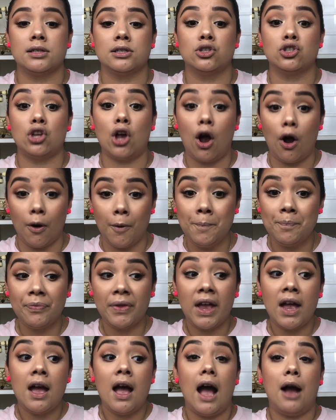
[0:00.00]
So
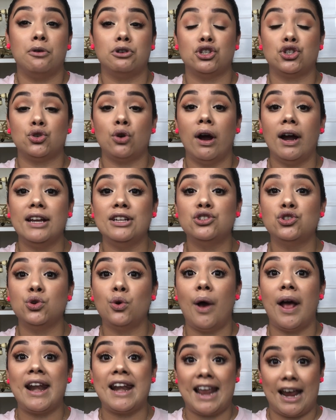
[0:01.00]
I was trying
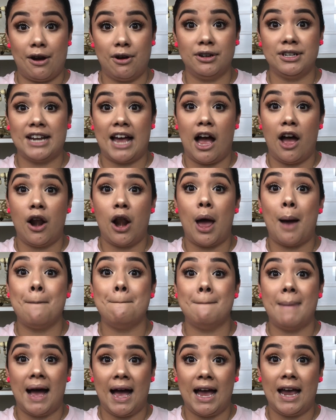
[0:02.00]
to narrow
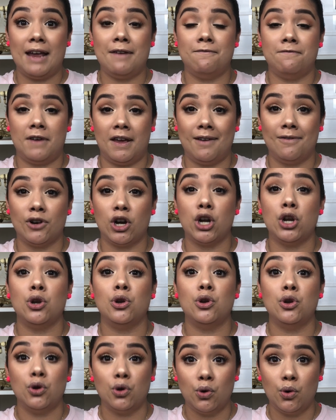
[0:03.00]
down my favorite
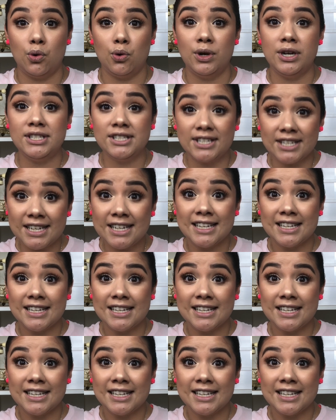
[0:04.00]
nudes